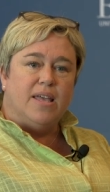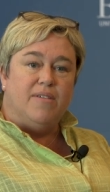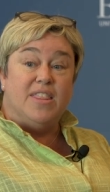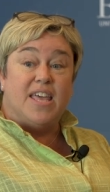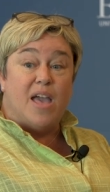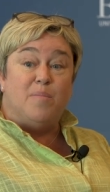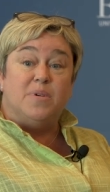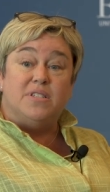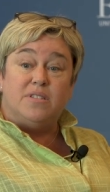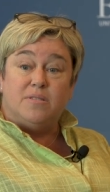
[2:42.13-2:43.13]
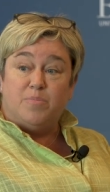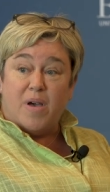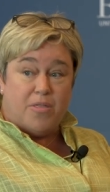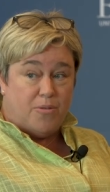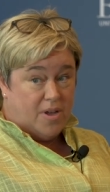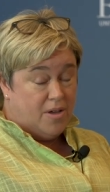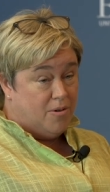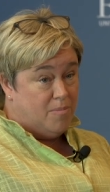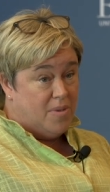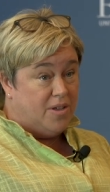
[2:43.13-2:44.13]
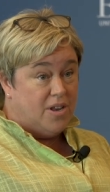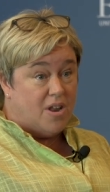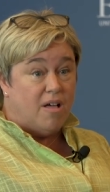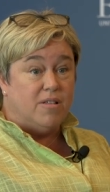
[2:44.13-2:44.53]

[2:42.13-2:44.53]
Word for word: giving the campus about $300 million